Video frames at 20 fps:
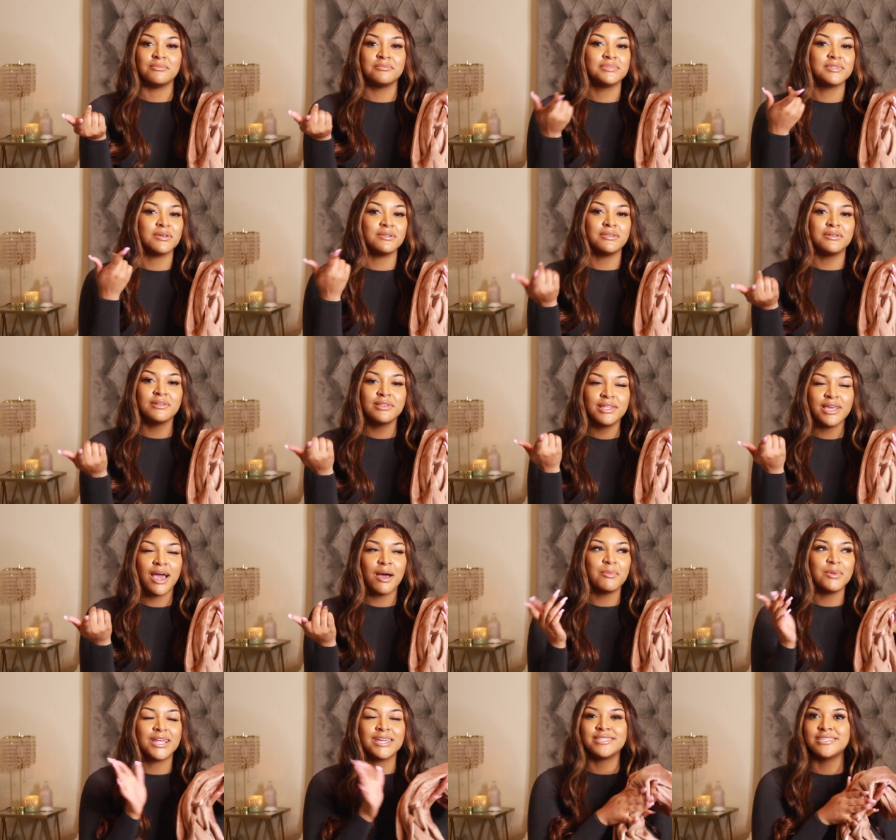so literally
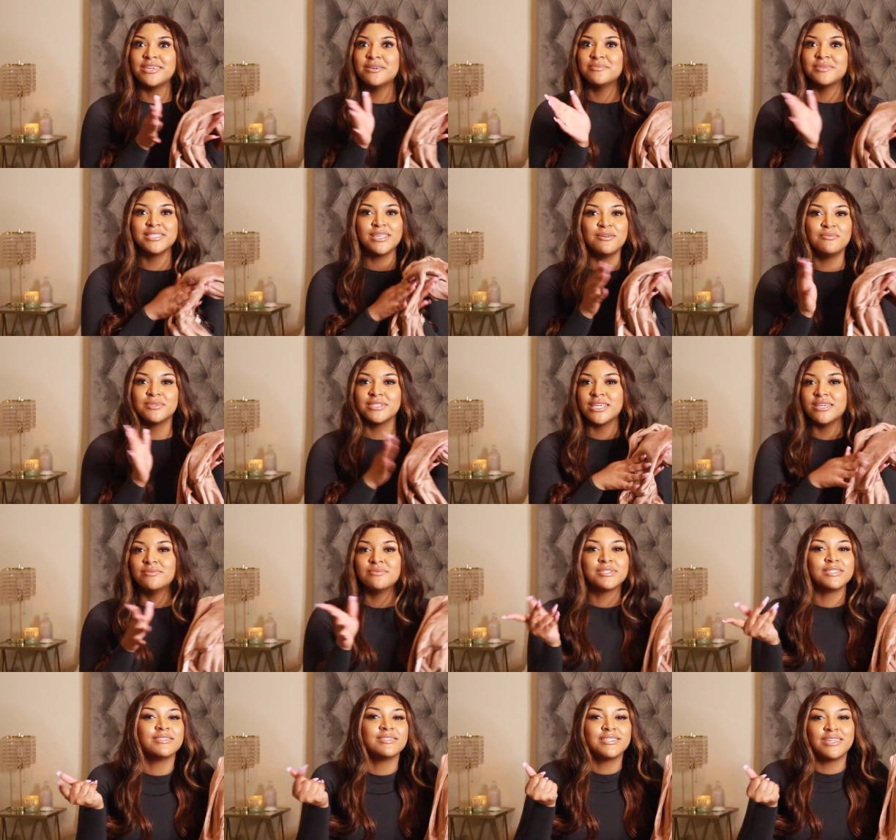i'll be like skims skims
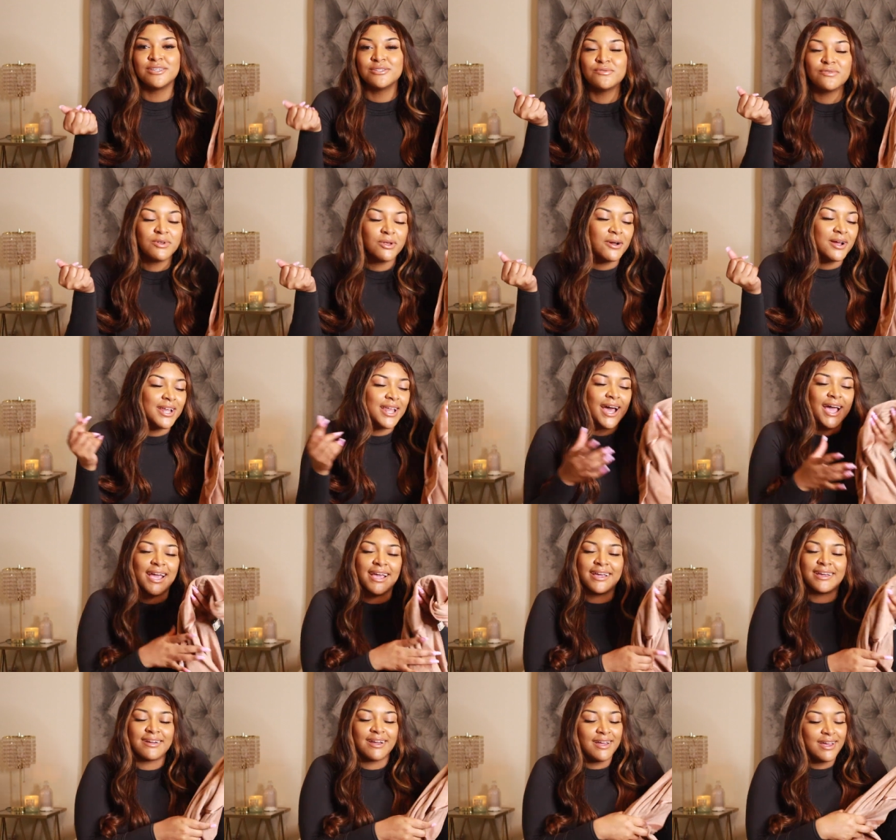skims skims galore
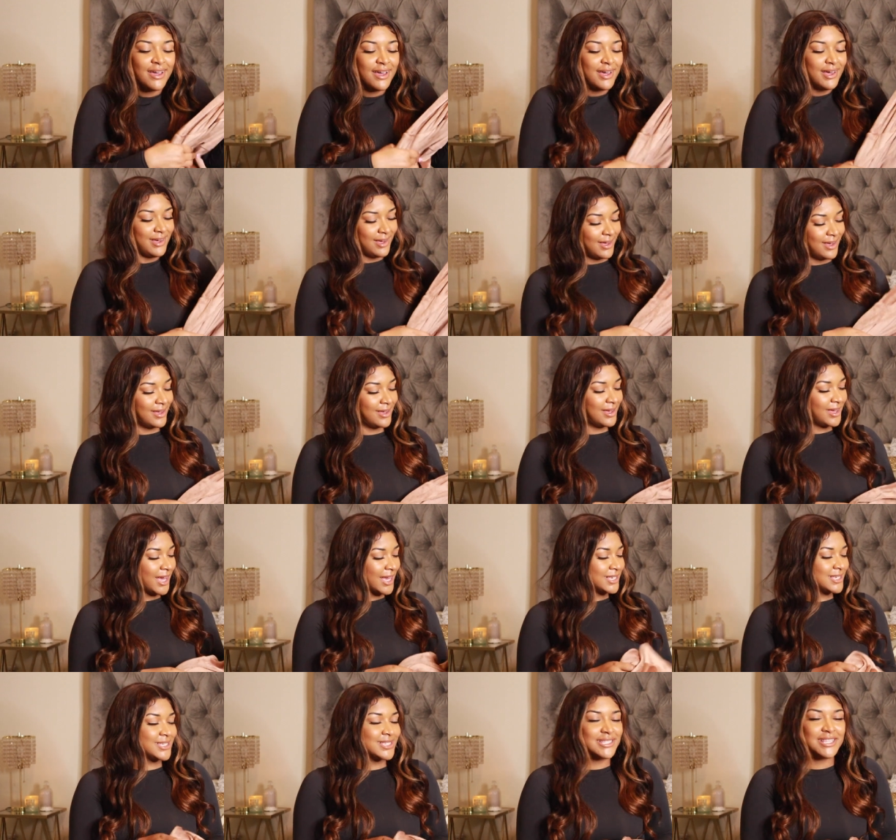like
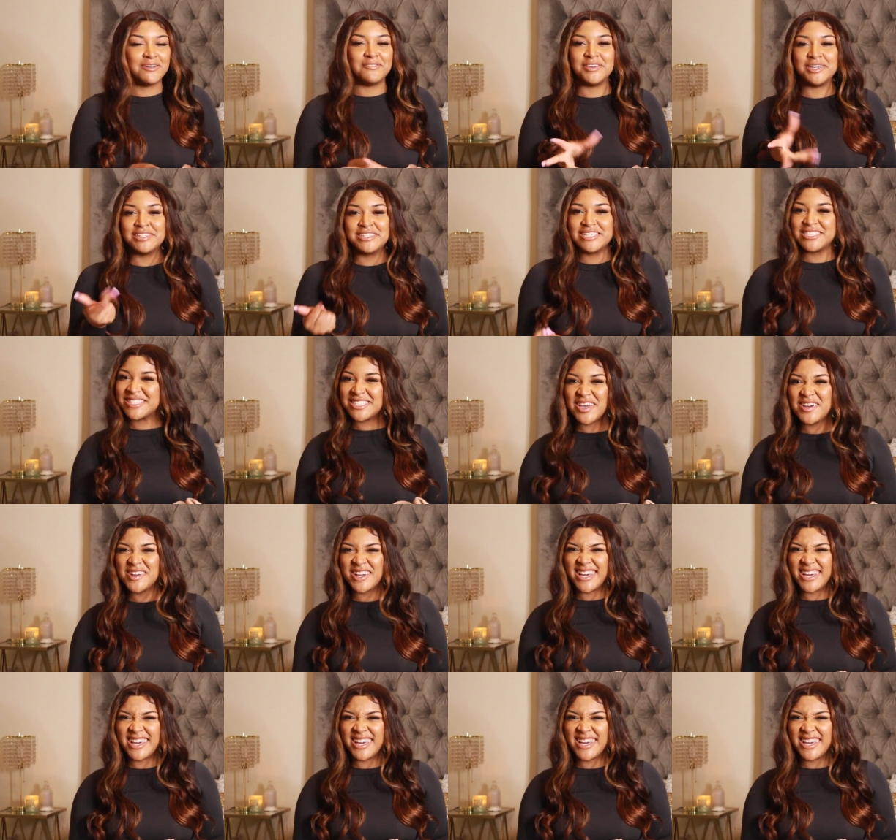i just love it it's just so